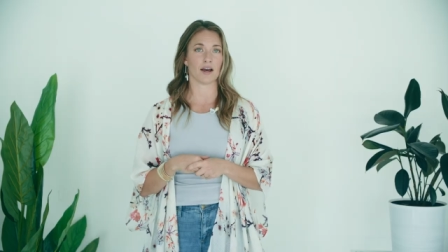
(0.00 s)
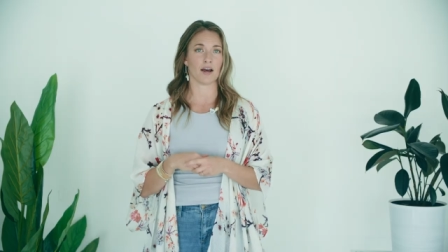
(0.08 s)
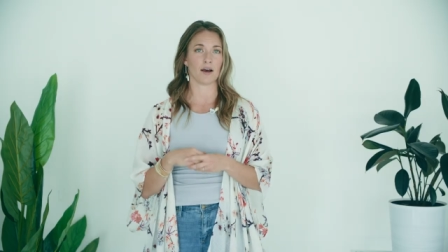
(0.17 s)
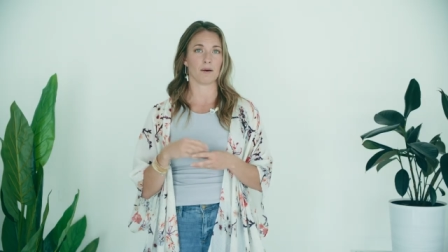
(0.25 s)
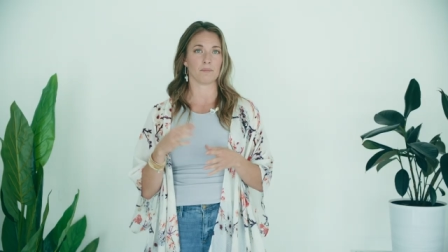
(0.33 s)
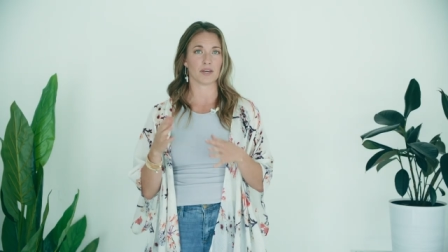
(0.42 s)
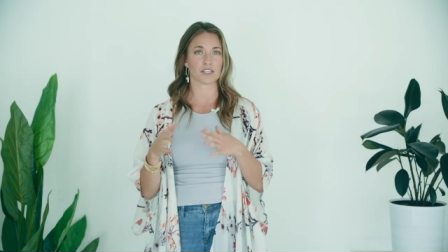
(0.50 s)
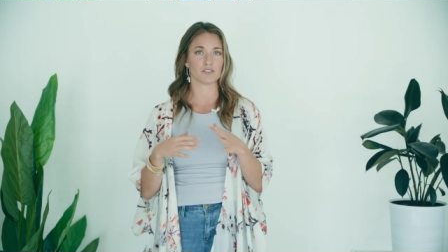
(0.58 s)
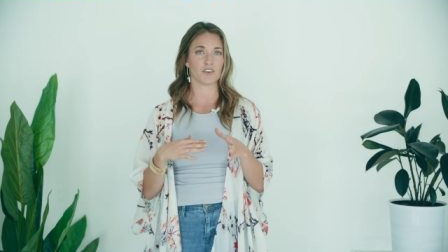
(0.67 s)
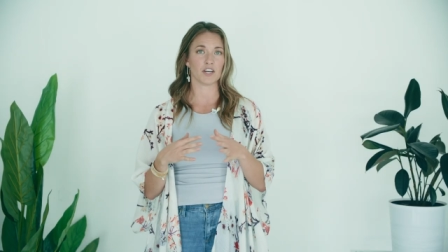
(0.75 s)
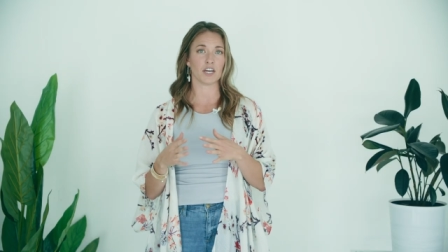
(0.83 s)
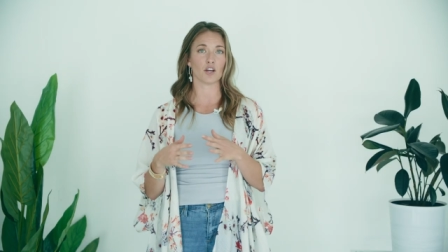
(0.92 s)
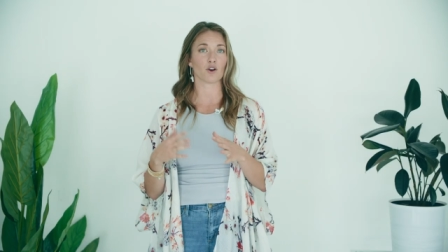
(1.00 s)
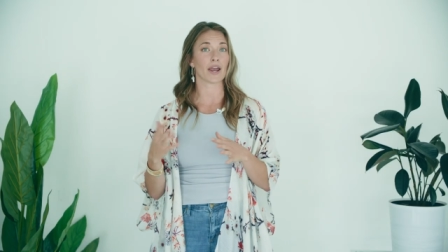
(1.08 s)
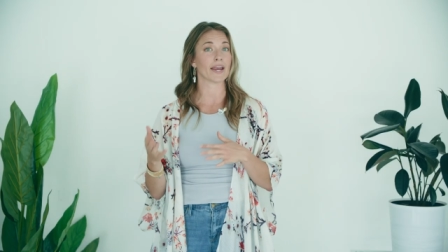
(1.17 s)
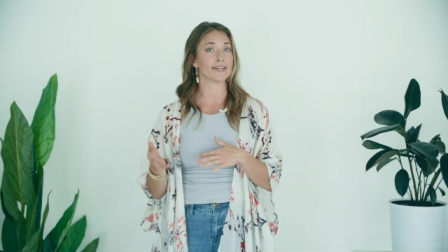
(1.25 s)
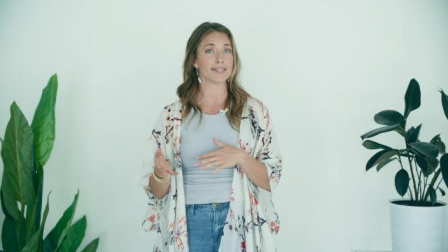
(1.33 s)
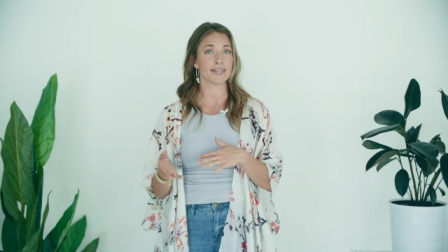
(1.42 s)
um, Xfinity, or
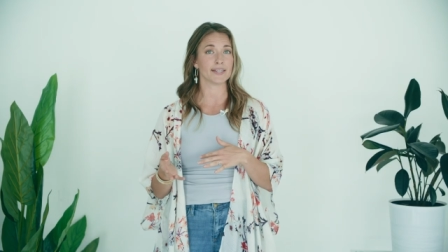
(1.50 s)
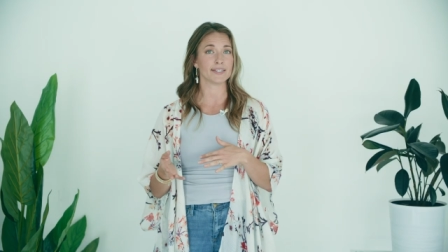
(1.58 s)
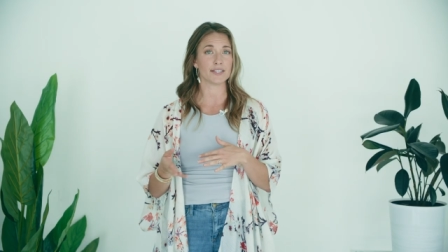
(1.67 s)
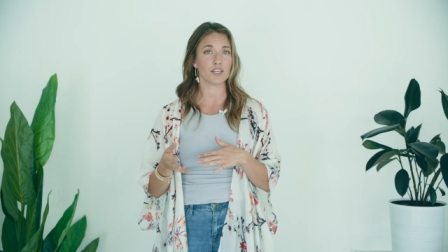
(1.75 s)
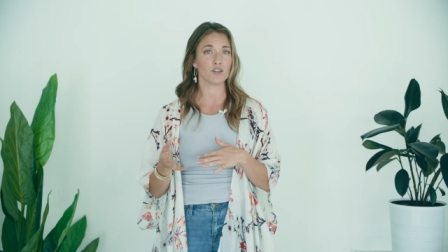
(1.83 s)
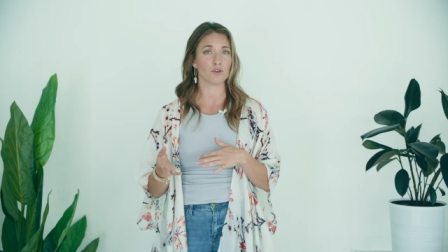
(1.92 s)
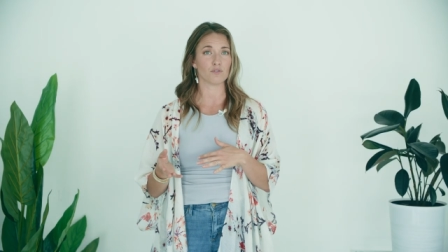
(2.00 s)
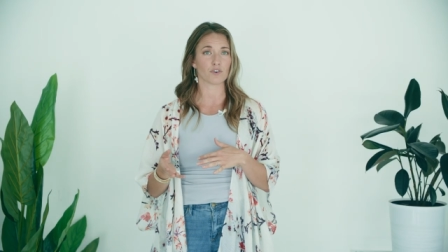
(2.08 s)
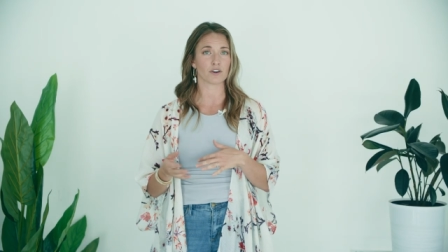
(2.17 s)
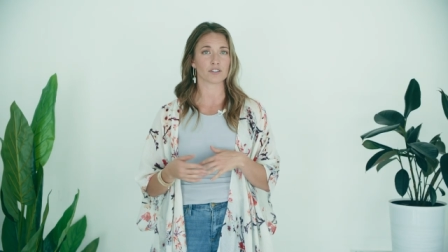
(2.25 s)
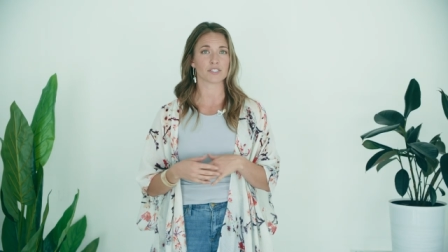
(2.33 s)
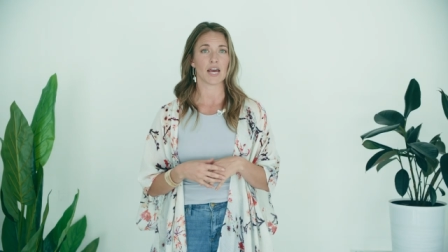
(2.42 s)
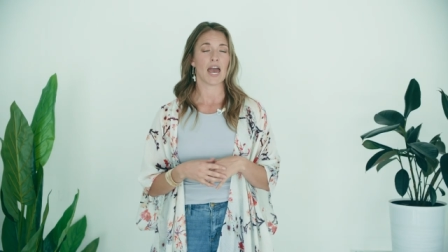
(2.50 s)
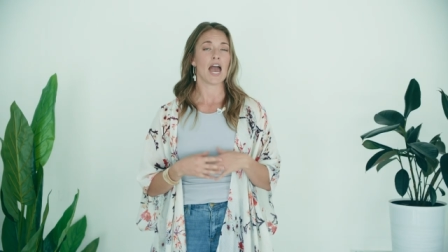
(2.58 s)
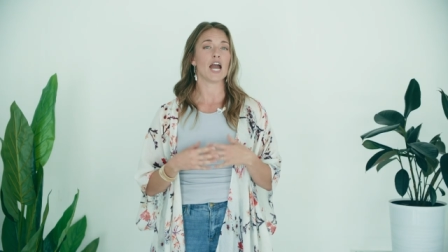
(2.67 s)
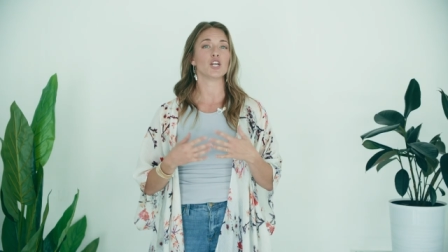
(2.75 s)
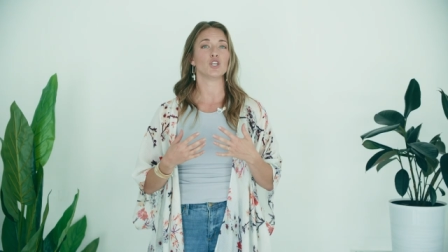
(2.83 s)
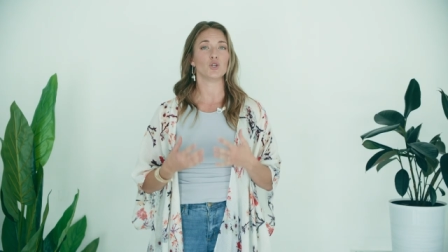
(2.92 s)
AT&T UVerse,
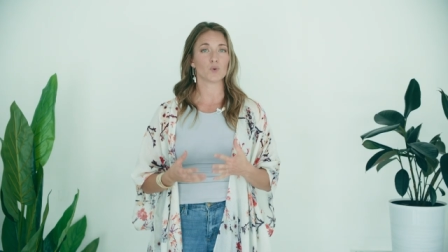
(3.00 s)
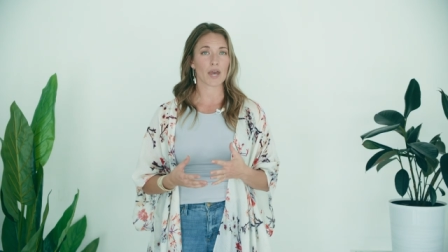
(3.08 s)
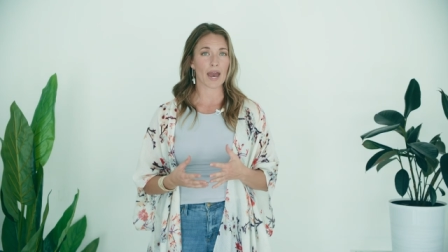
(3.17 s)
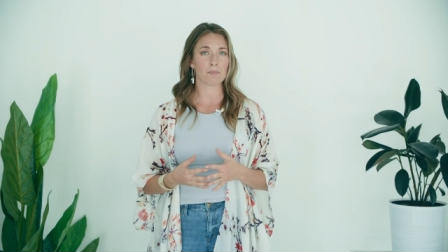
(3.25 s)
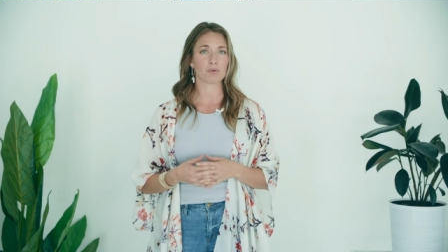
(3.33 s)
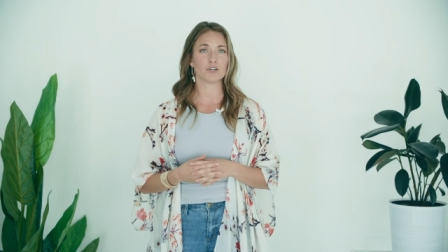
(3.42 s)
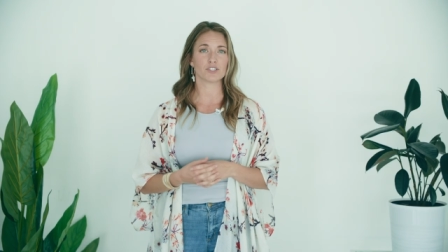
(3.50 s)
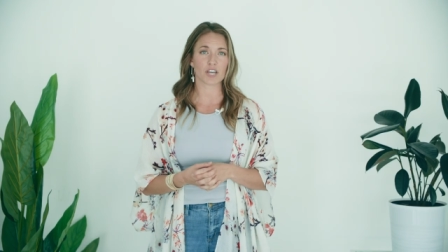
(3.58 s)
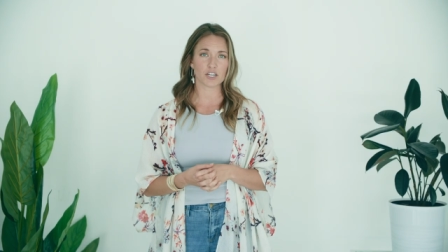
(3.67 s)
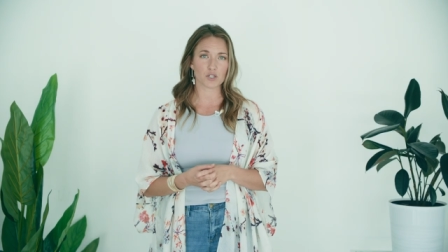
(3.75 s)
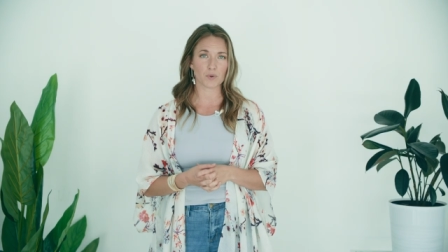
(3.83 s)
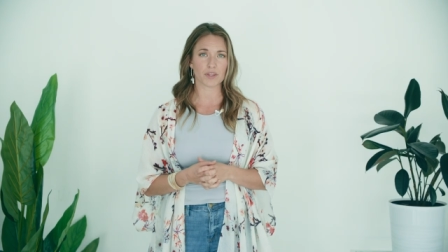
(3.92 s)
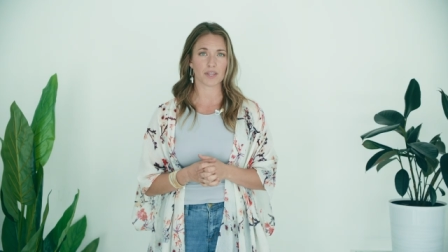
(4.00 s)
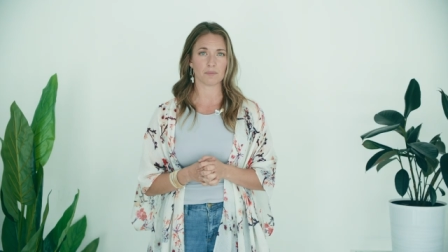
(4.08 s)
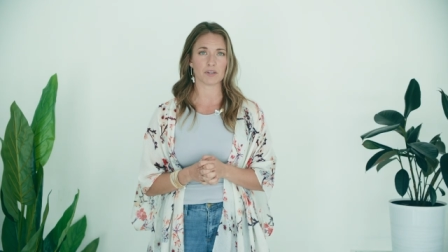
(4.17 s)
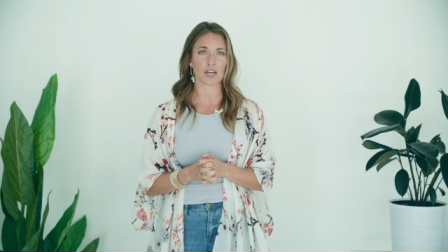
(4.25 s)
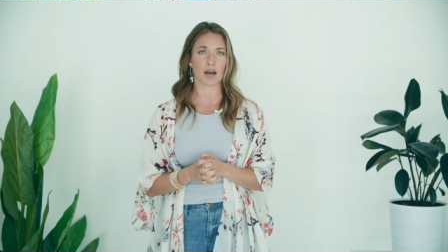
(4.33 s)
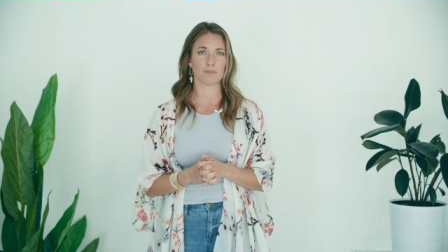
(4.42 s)
and you can pre-schedule with
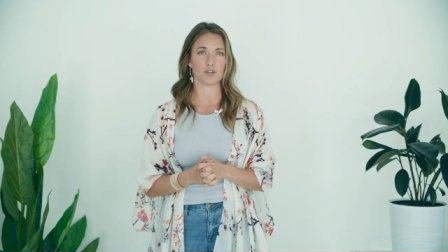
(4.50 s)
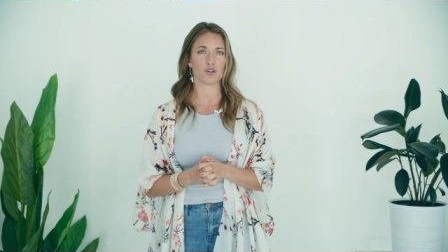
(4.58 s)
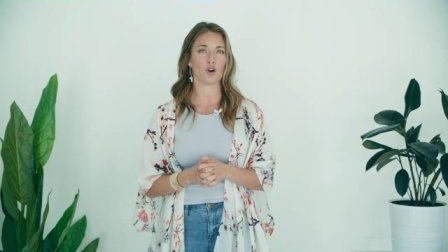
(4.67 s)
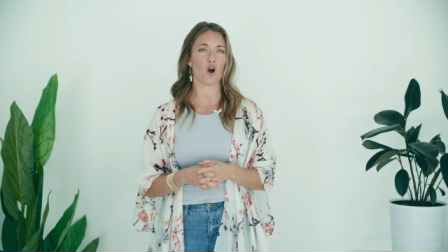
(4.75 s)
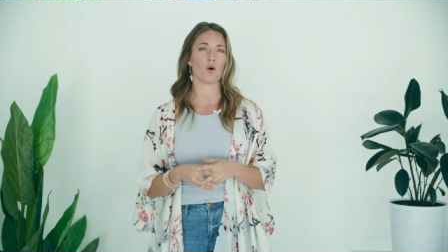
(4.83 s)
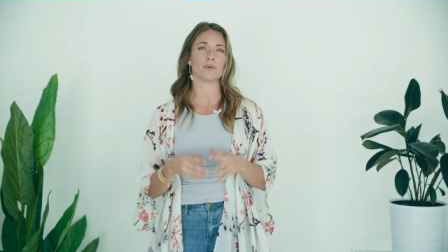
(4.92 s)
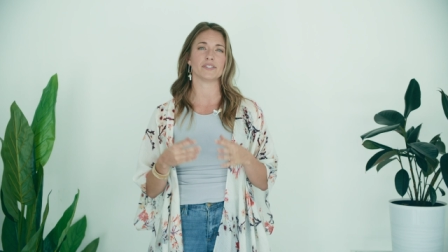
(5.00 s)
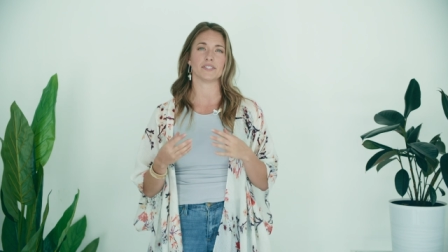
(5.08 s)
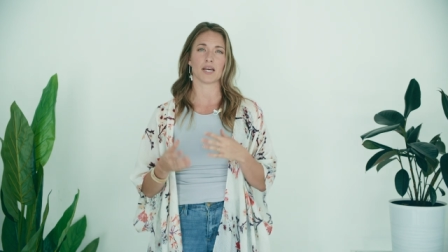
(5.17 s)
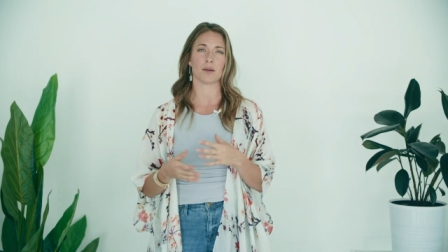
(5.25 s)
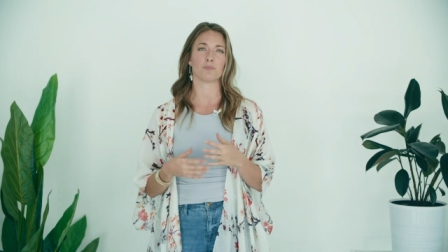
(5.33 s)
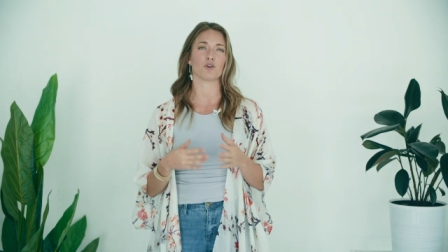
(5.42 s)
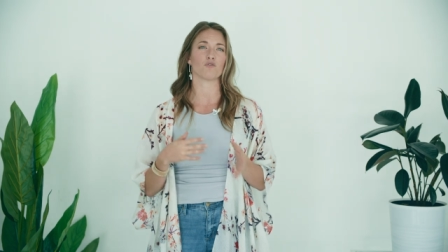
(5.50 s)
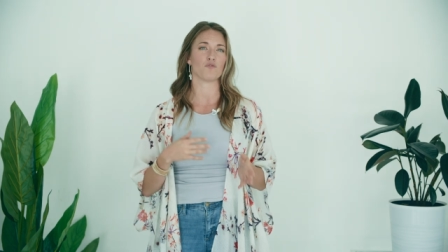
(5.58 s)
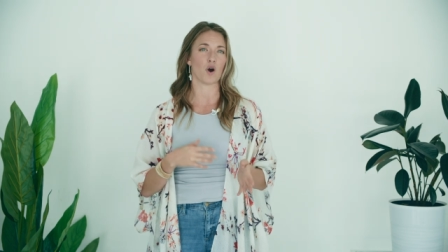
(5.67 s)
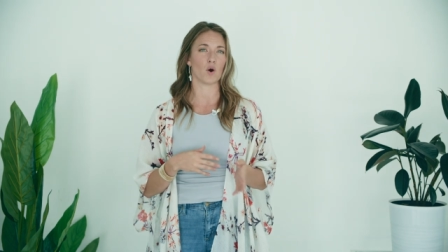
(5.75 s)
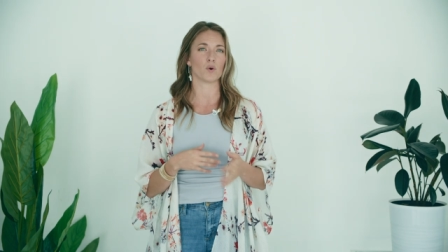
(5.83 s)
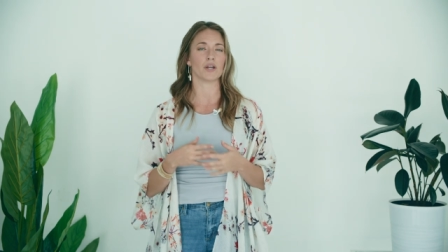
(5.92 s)
them to come to your home and set up your
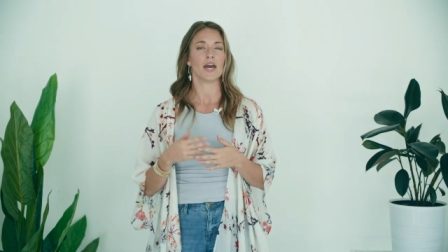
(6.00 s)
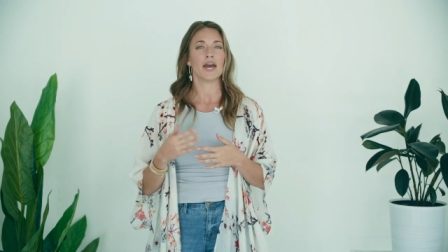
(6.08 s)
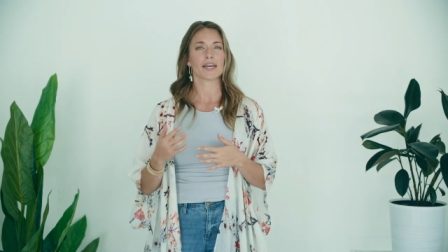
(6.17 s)
phone,